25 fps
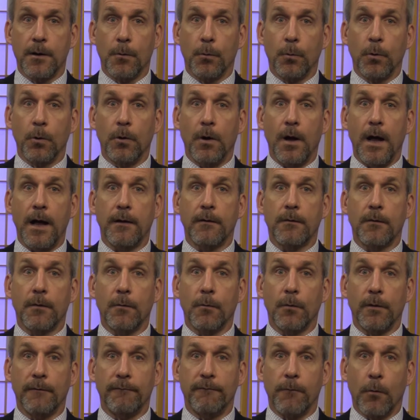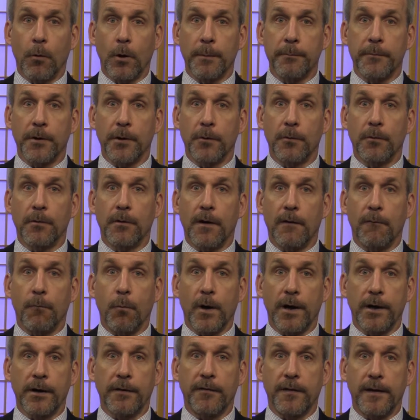we'll inform you of
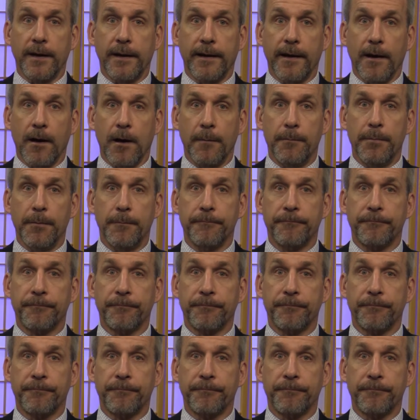where to seek help.